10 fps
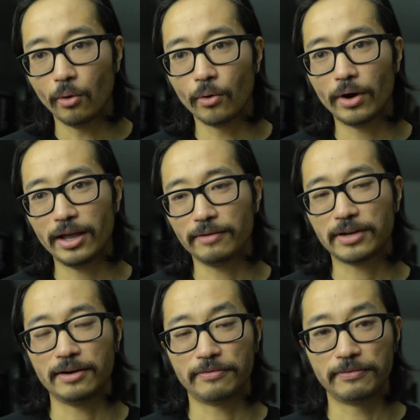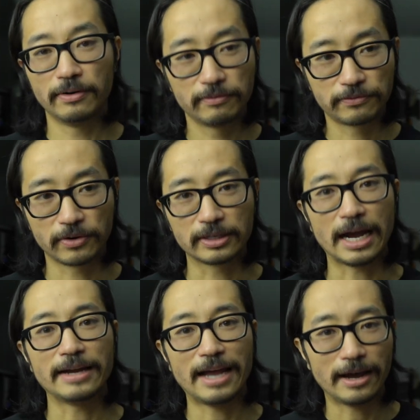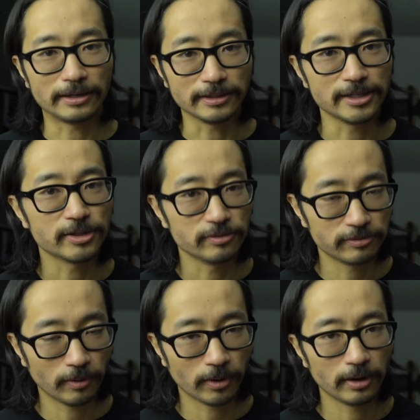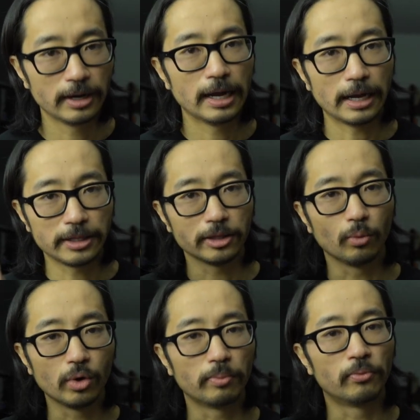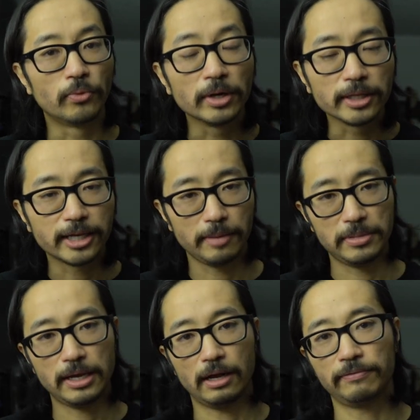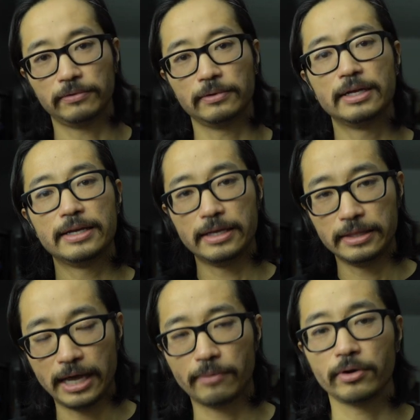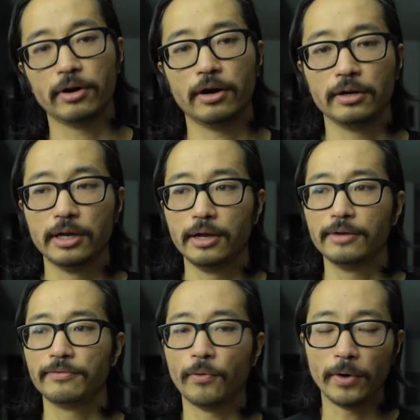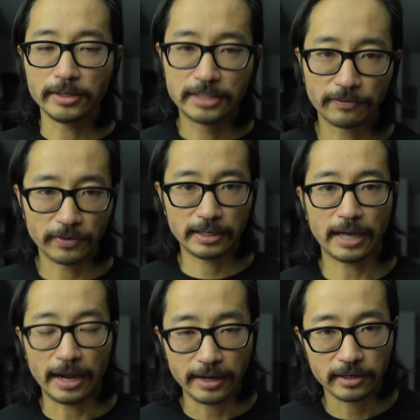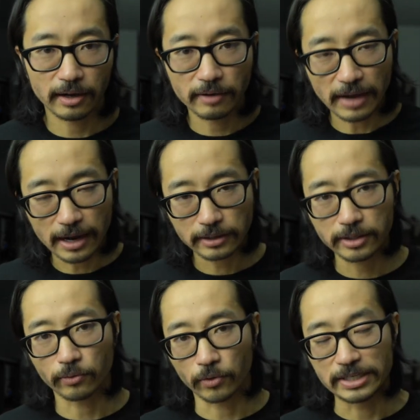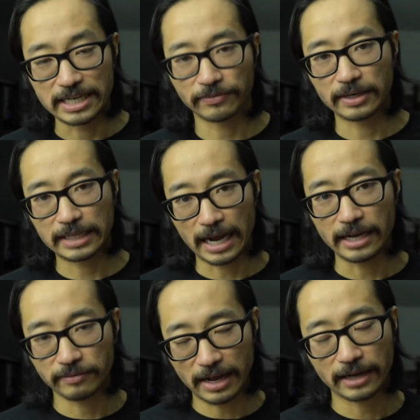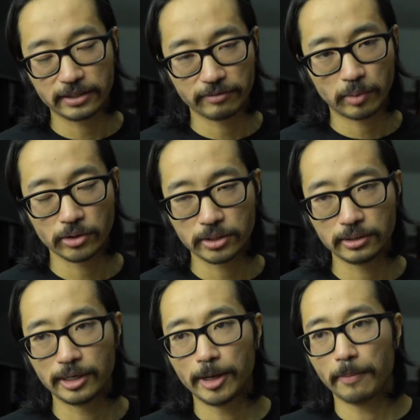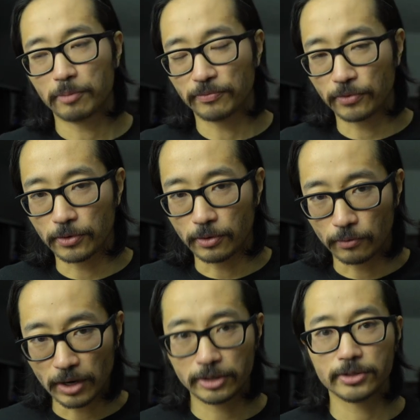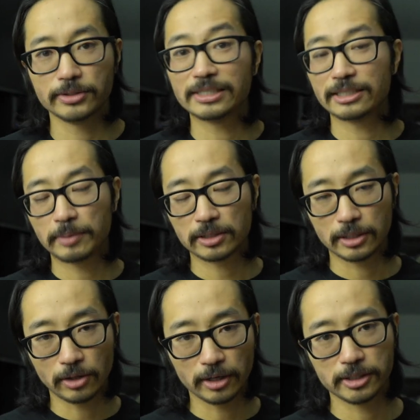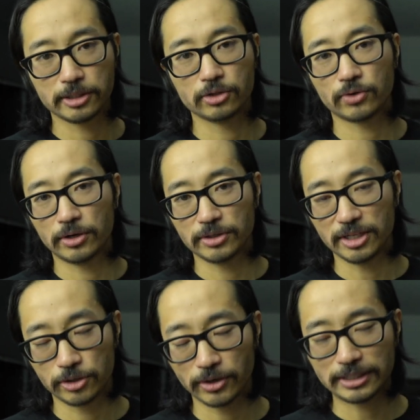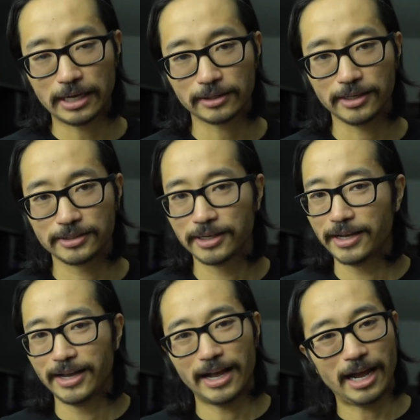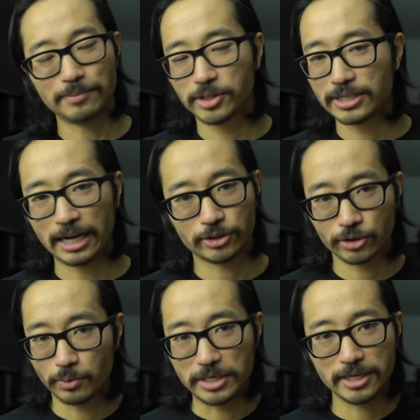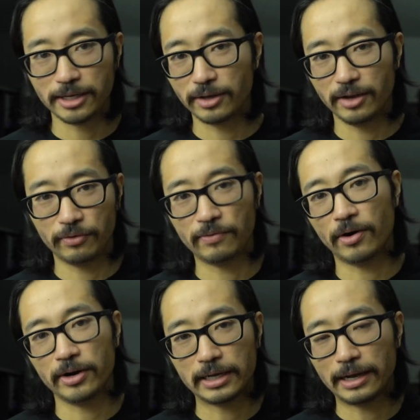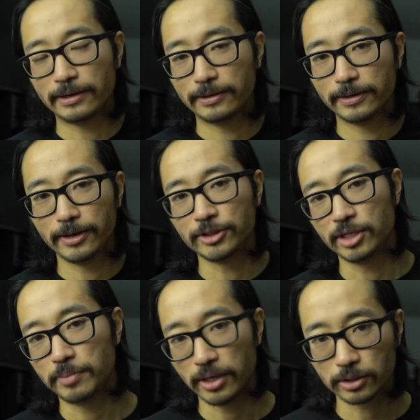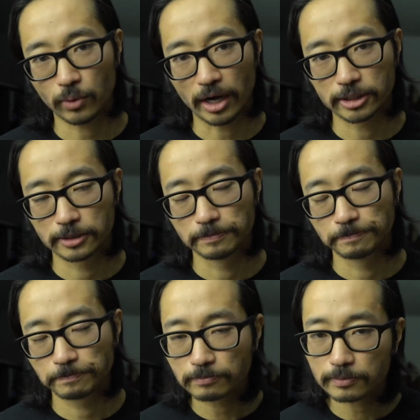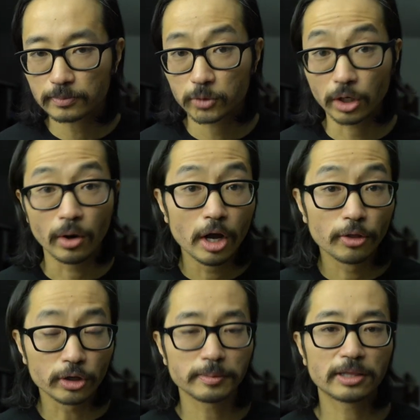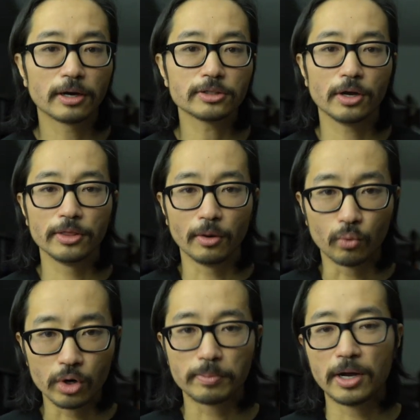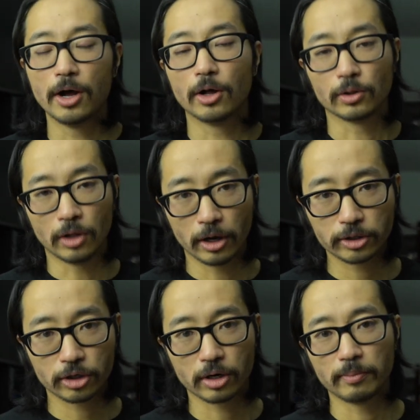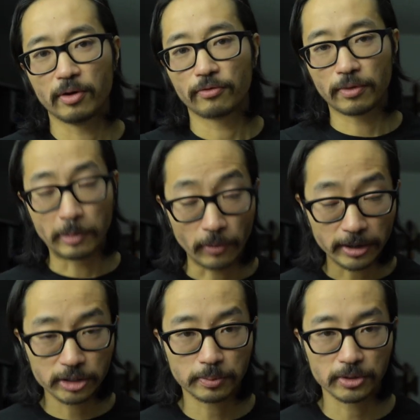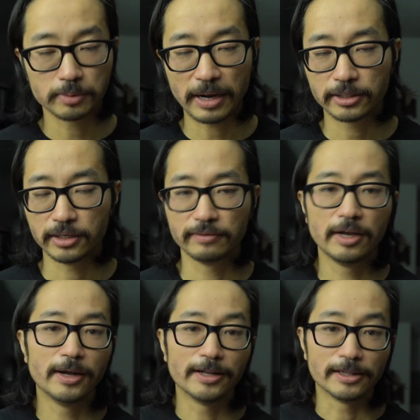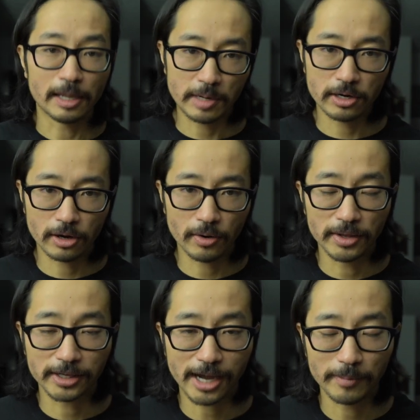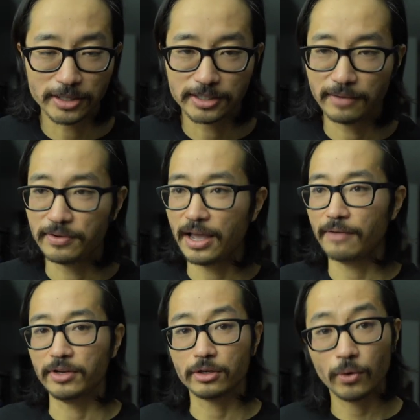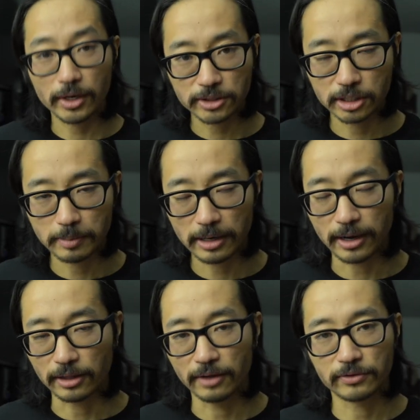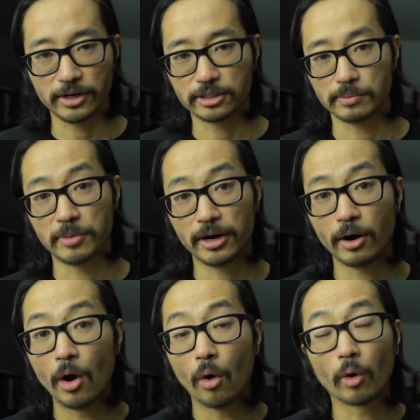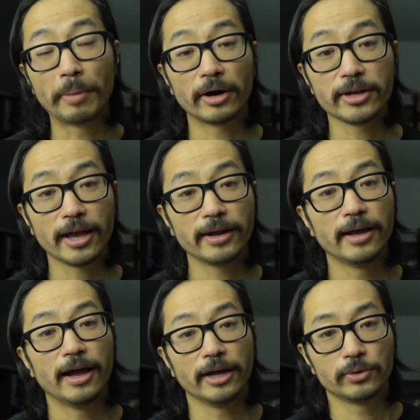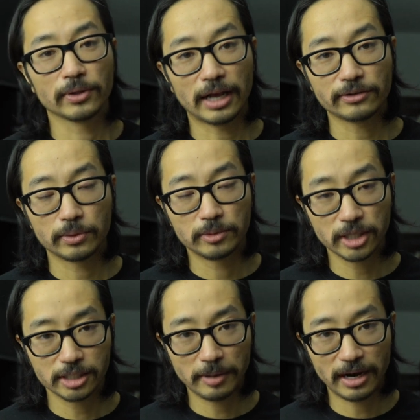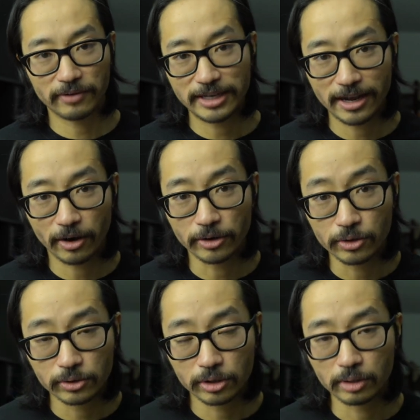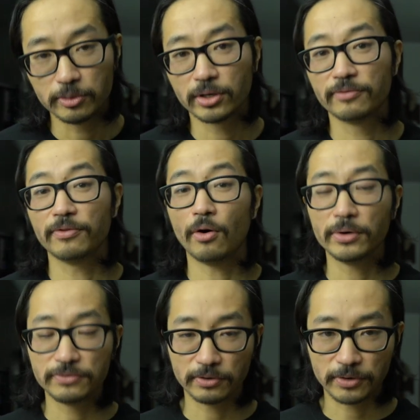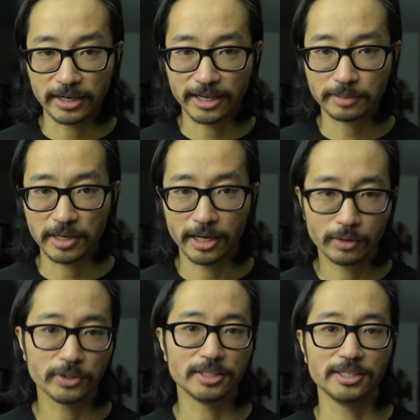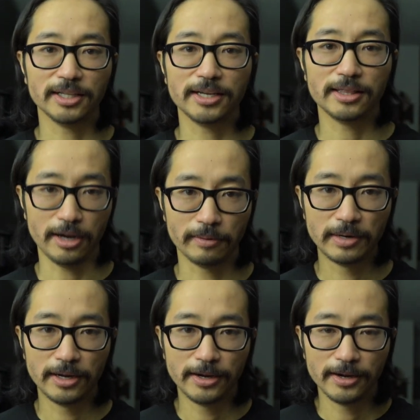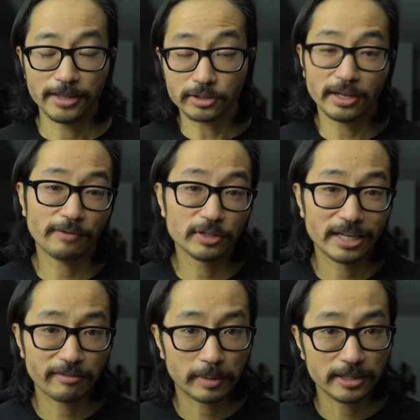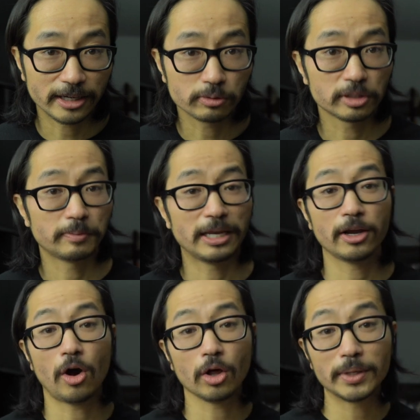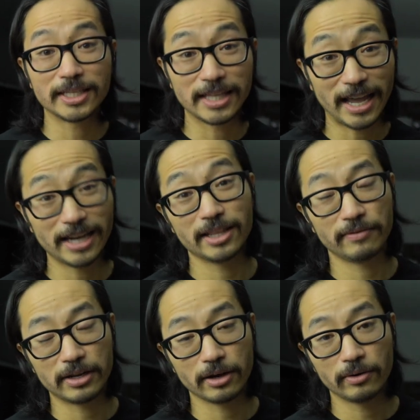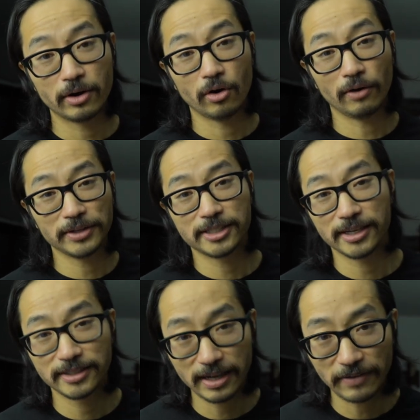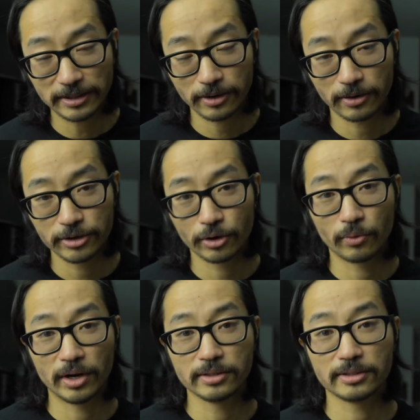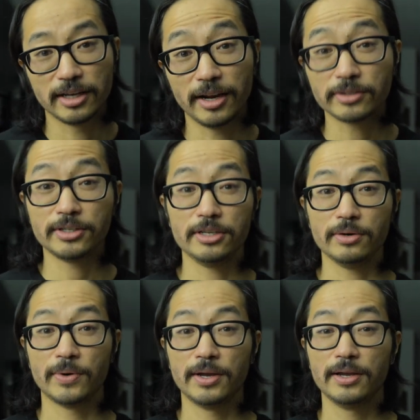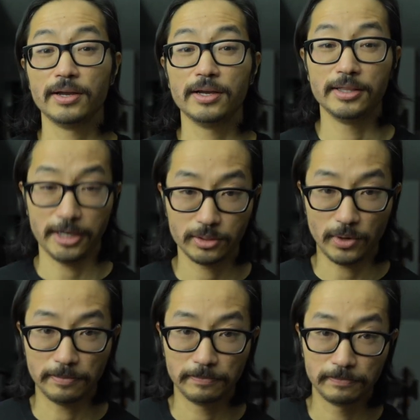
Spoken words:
or have kind of forgotten how to listen for. I think the Whoop really can be helpful in that regard for a different kind of athlete, for a different kind of active person. But for runners, especially long distance runners, endurance athletes, I'm just not sure we need it if we've already got a GPS watch. So those are my thoughts on the Whoop long-term from a runner's perspective. Let me know in the comments if you have any questions about it. I'd love to answer them there. Or better yet, I do a live stream just about every day on YouTube. You can always feel free to ask me any questions you like there. That's all I have for today, everybody. Thanks so much for making it all the way to the end of the video. Hopefully staying safe out there on your runs, and I'll see you in the next one.